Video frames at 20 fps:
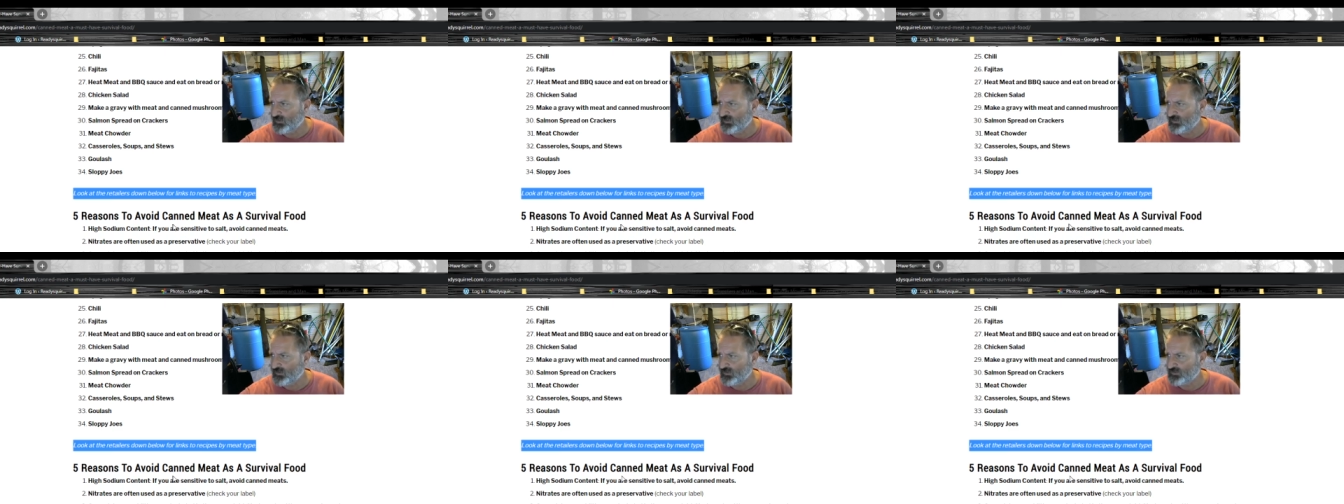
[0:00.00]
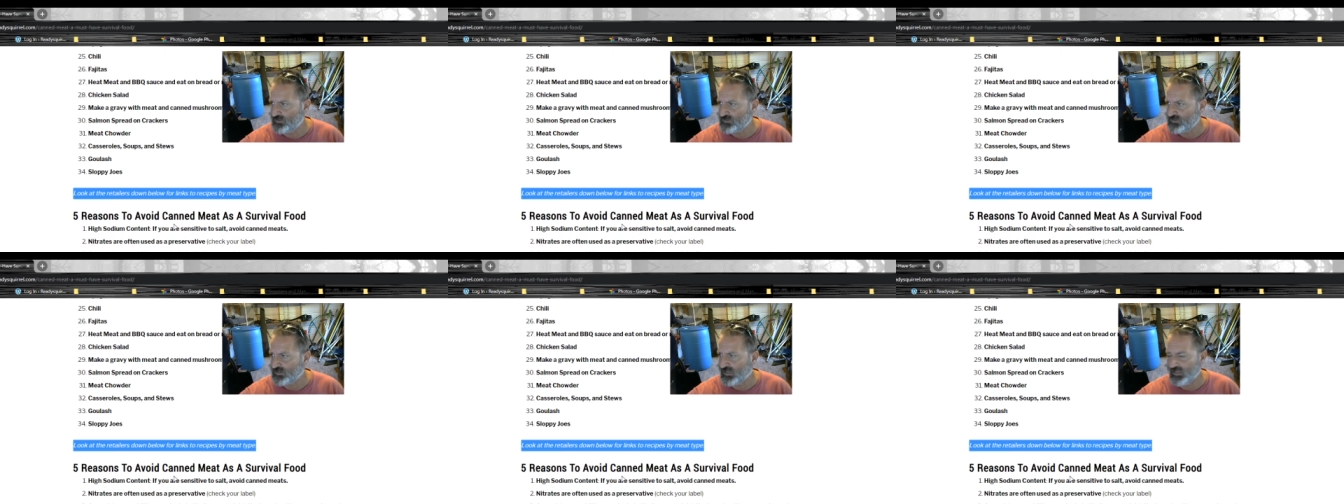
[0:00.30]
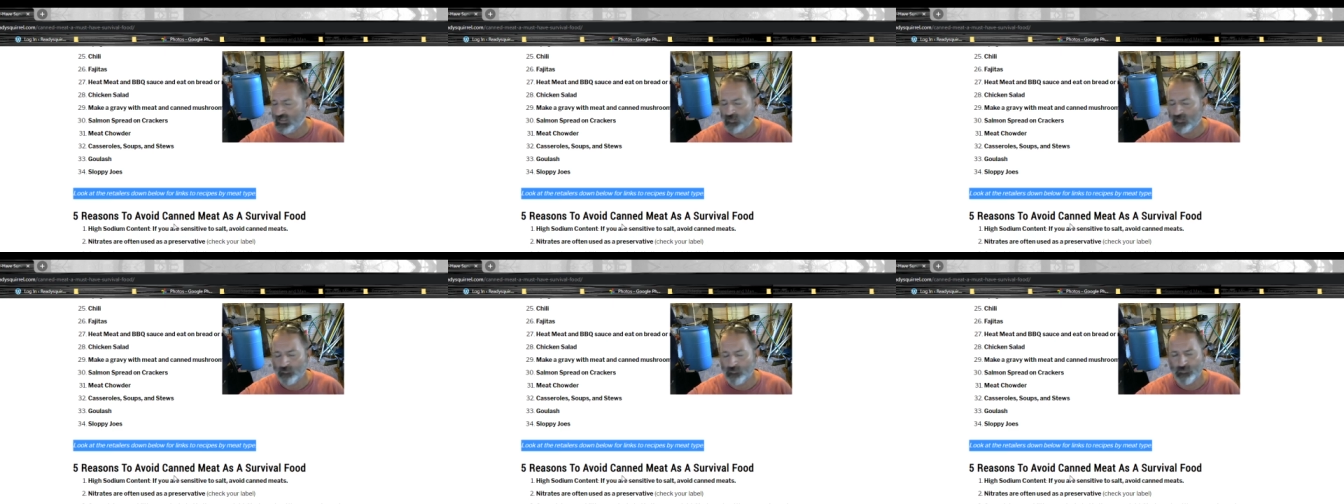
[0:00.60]
is
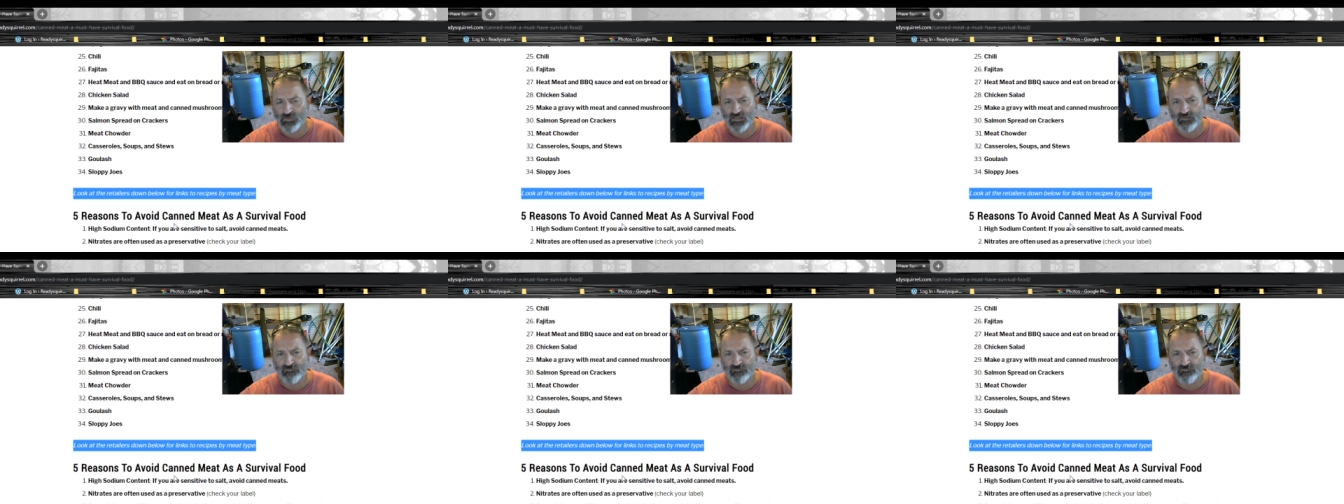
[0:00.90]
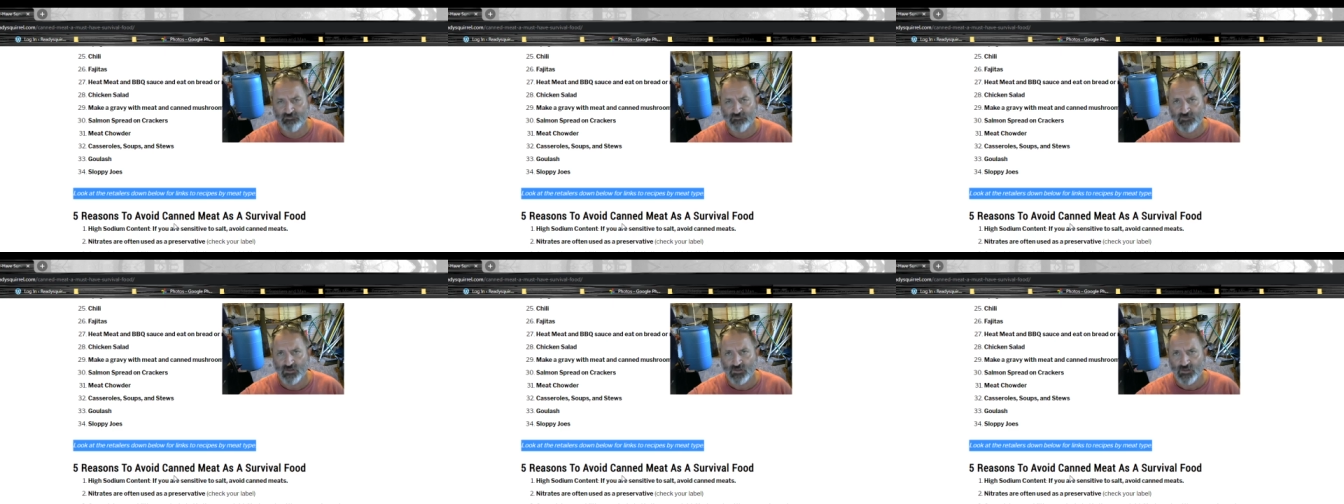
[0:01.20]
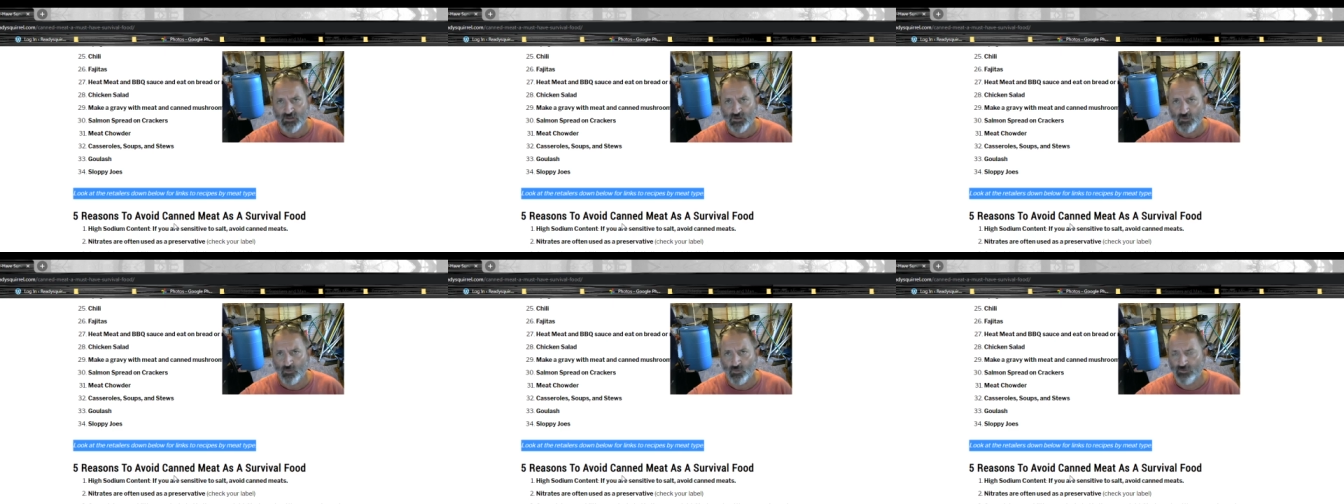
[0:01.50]
canned beef
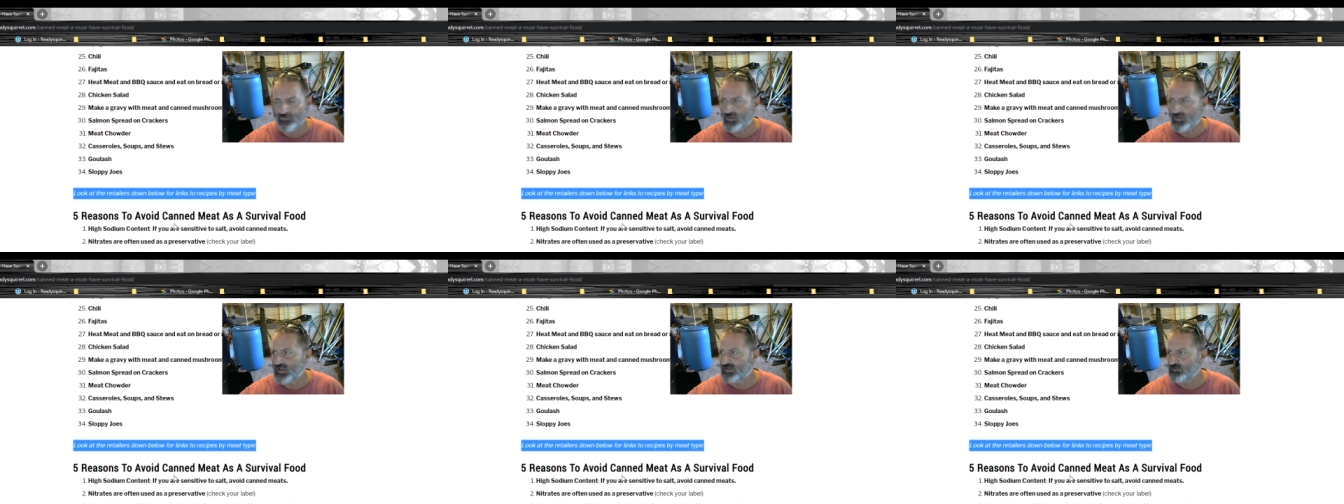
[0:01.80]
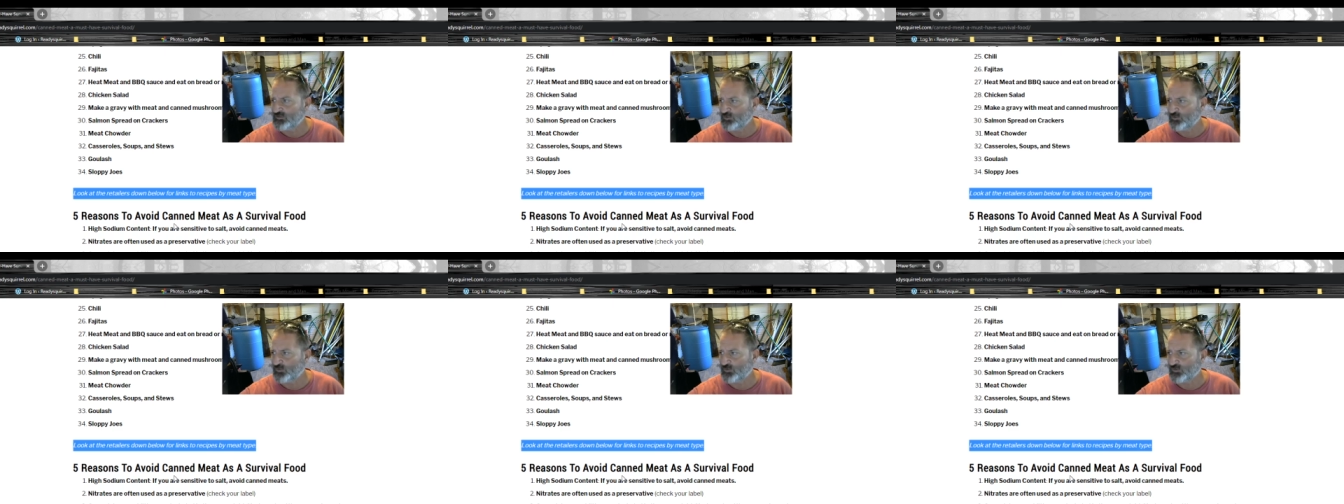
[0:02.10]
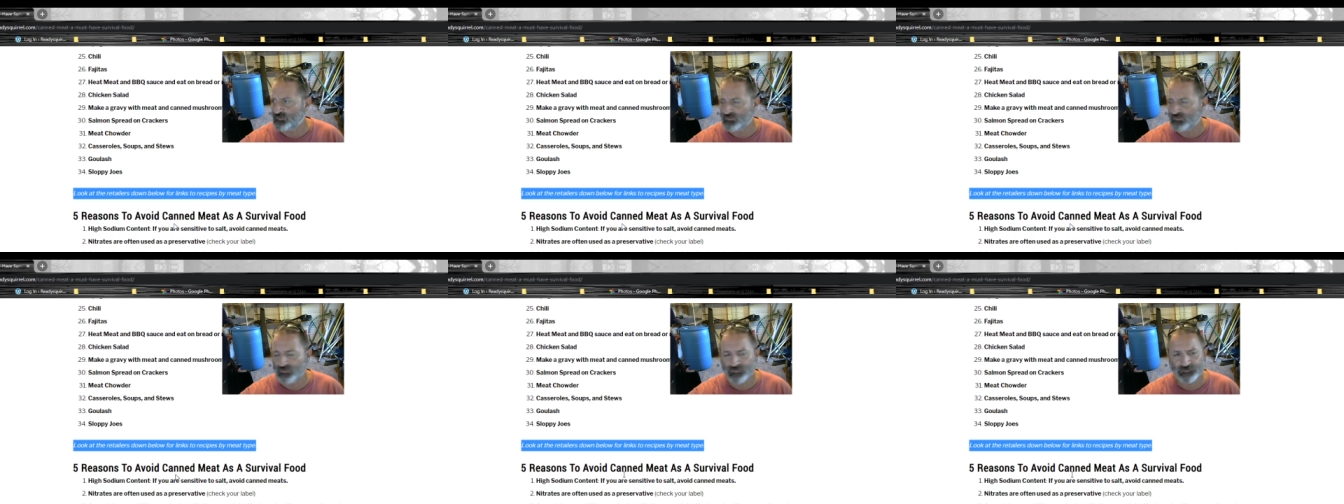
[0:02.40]
with egg
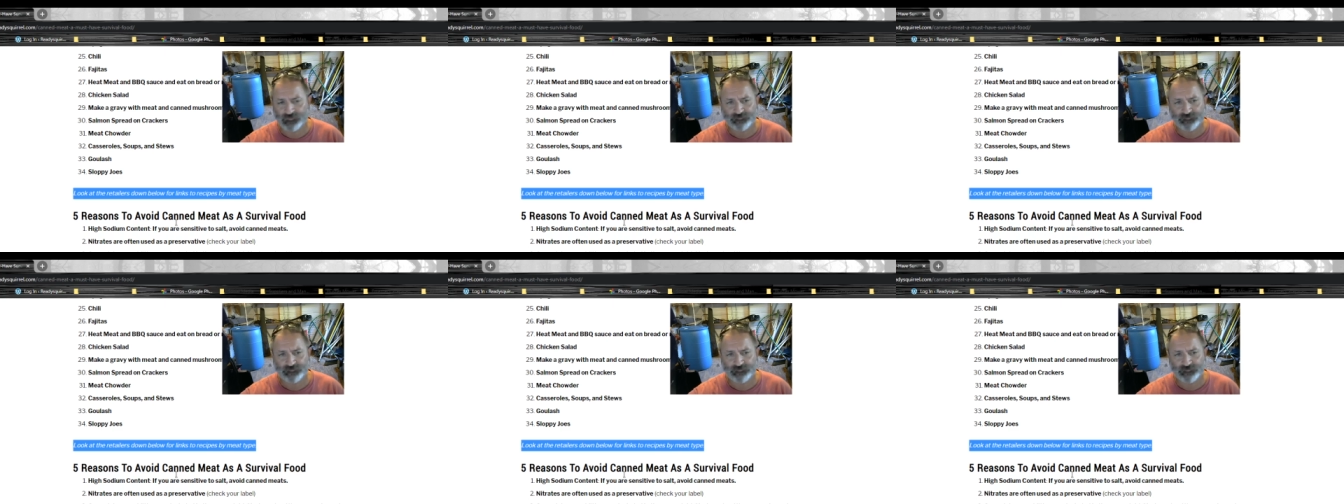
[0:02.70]
noodles.